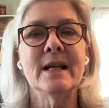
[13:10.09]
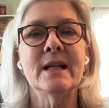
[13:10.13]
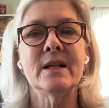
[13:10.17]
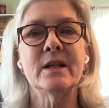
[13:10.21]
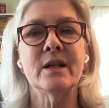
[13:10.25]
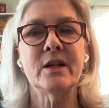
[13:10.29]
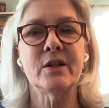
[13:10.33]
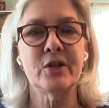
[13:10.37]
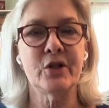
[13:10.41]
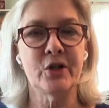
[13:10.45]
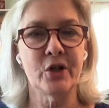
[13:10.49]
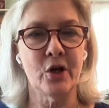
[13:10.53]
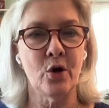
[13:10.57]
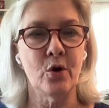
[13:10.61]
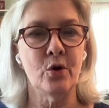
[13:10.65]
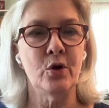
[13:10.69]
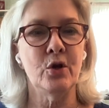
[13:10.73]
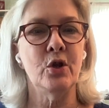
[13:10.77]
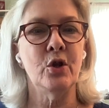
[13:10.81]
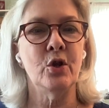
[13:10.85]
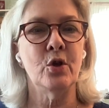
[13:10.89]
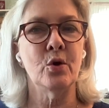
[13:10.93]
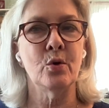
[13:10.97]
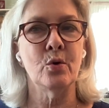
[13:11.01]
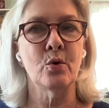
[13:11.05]
to show
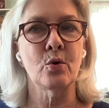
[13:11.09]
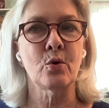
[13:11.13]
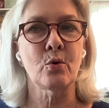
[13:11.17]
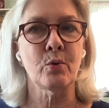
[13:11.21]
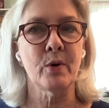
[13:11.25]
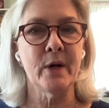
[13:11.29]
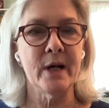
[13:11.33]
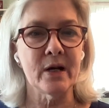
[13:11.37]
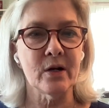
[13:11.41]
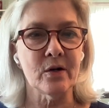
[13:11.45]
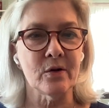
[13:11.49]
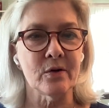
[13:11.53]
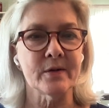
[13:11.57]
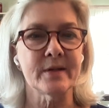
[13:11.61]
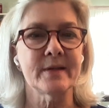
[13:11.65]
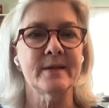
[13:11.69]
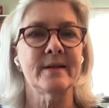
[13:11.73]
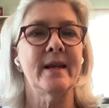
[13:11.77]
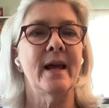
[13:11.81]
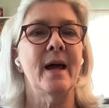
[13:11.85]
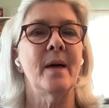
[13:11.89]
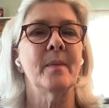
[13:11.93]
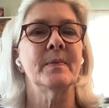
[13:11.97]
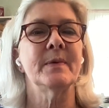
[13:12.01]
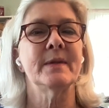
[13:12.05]
you critical
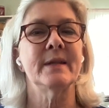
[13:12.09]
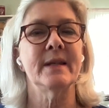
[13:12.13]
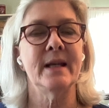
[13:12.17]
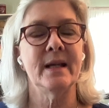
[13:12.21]
steps